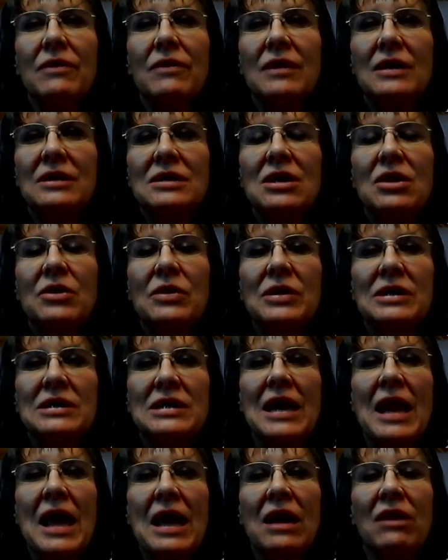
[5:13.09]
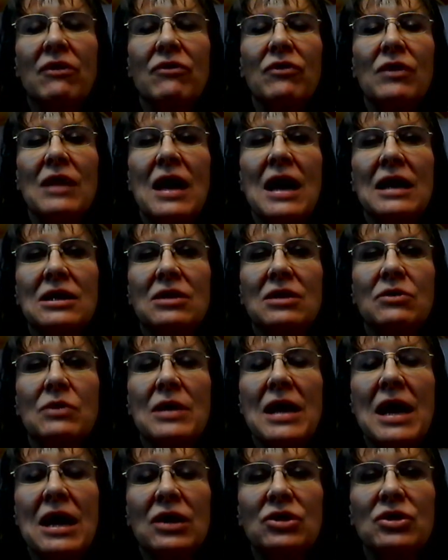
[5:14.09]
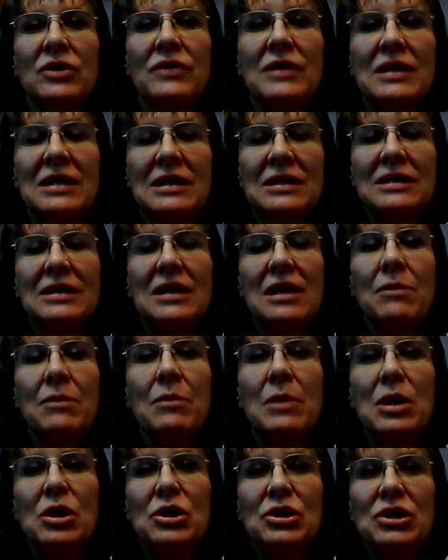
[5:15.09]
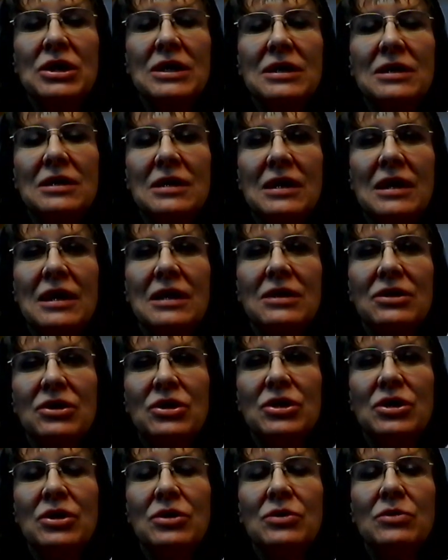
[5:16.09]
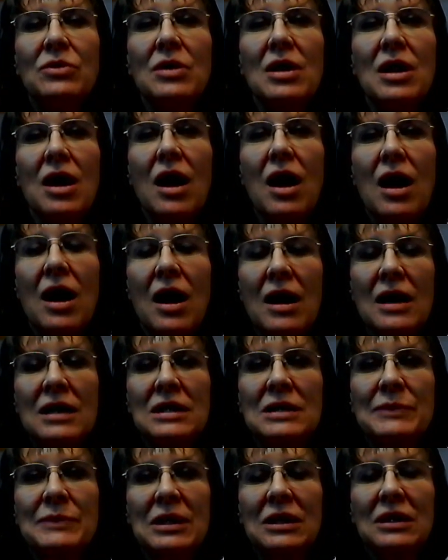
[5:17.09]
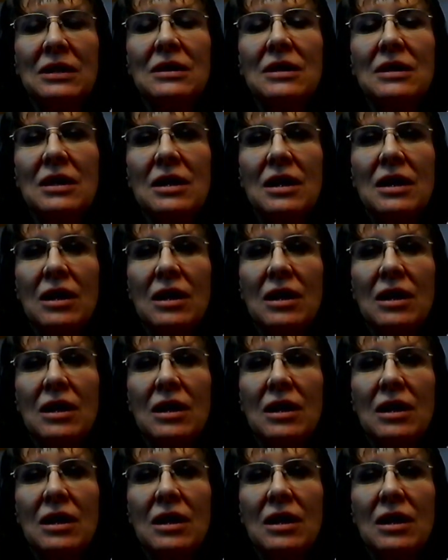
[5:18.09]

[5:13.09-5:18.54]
that's known as an anaphylactic reaction that is emergent to get to a hospital